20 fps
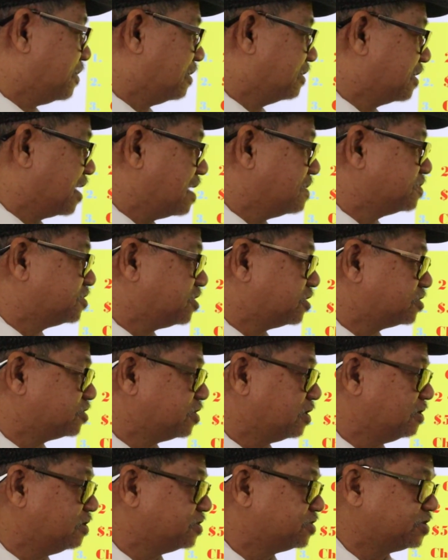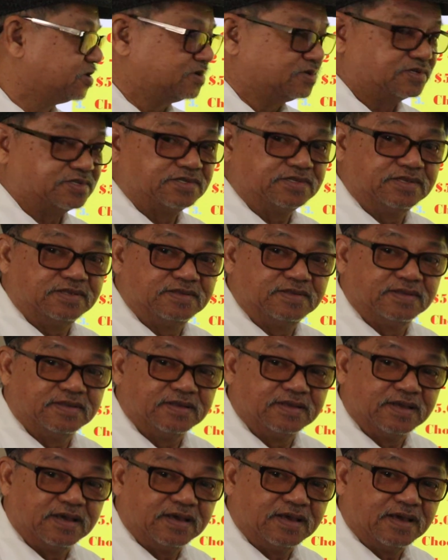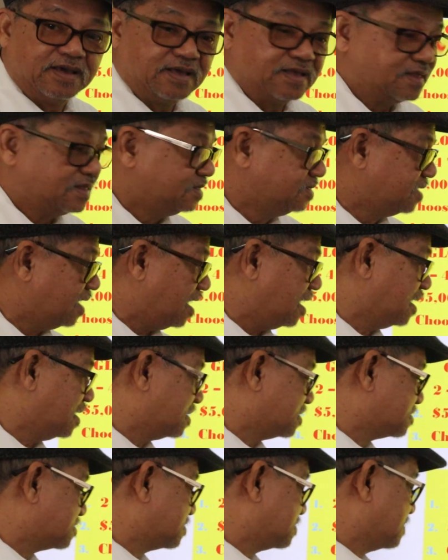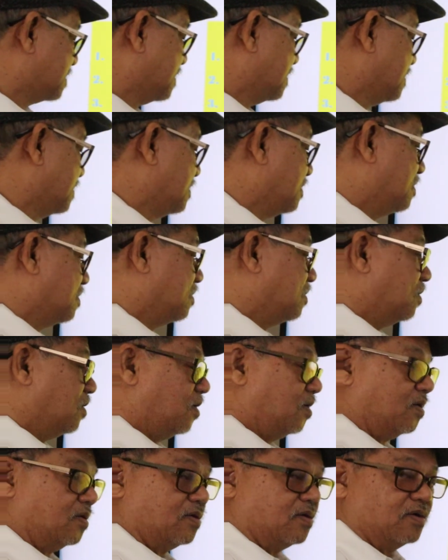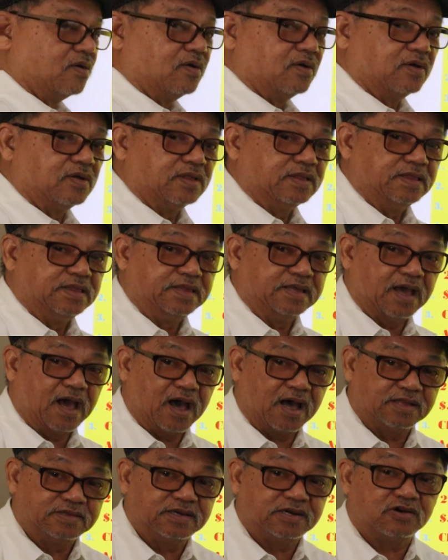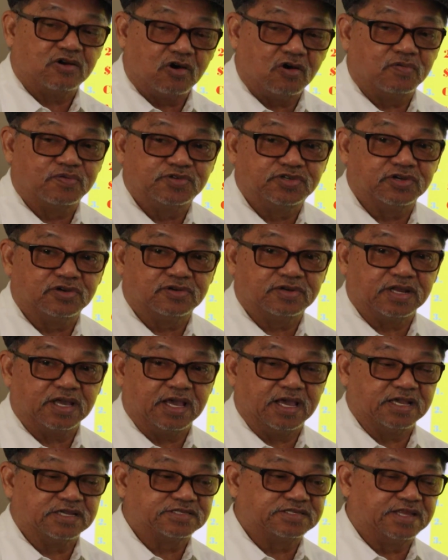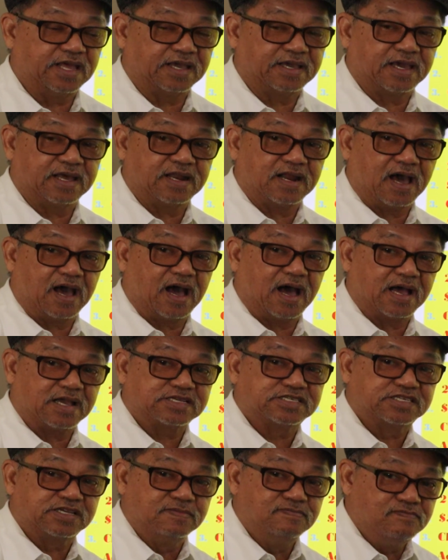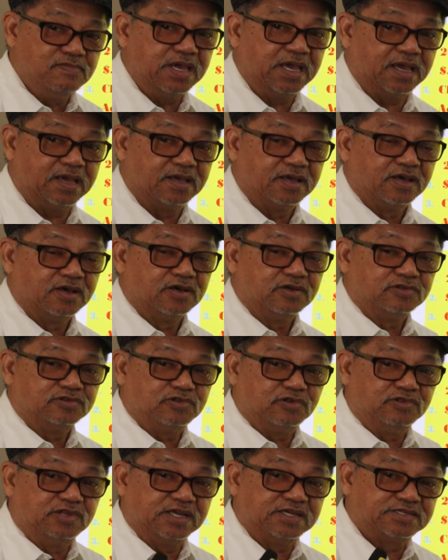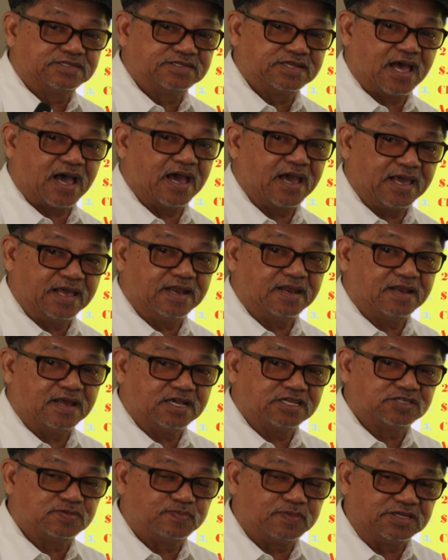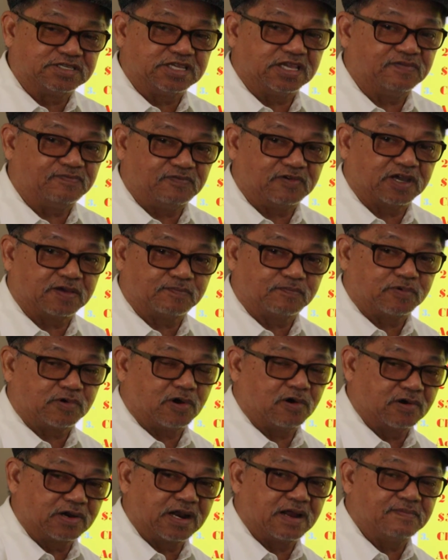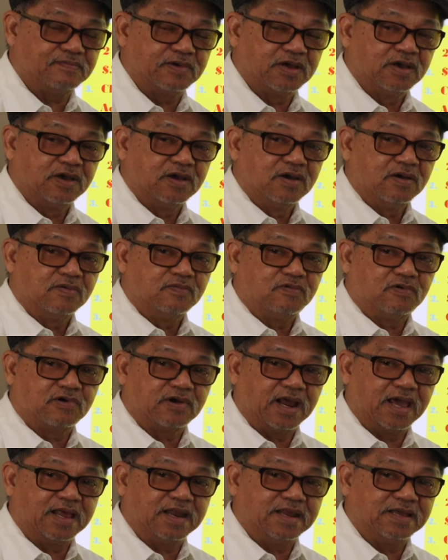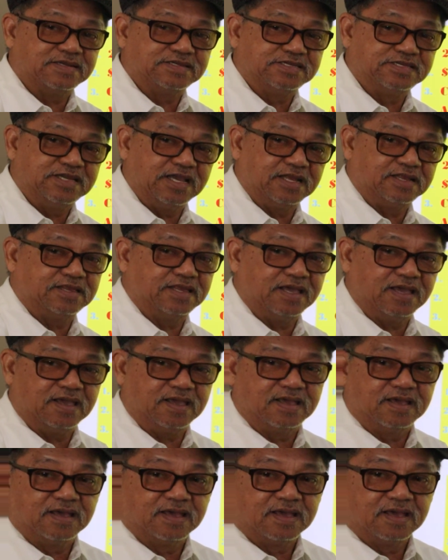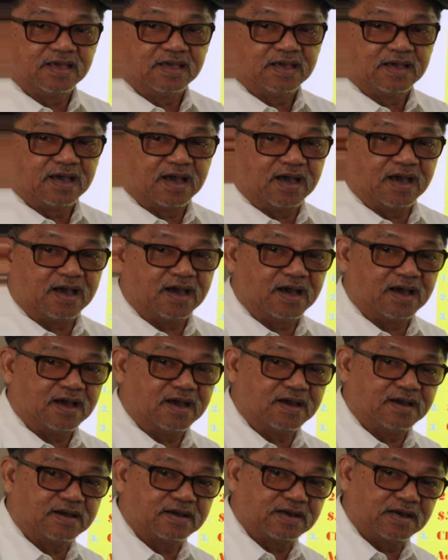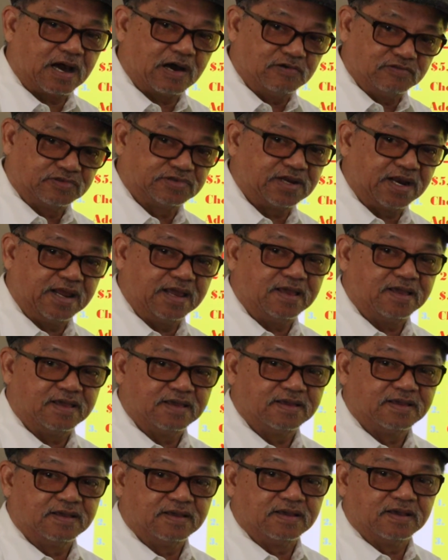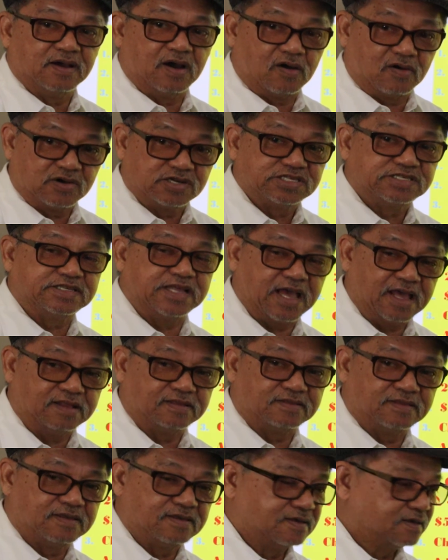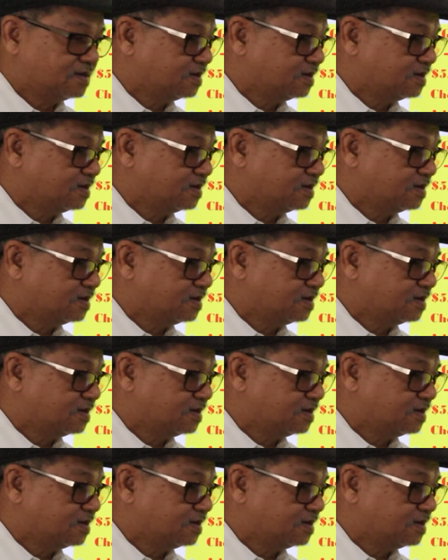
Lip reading: programs or solutions, dollars. The other option is they can ask me to design a specific program for any city, country, or state.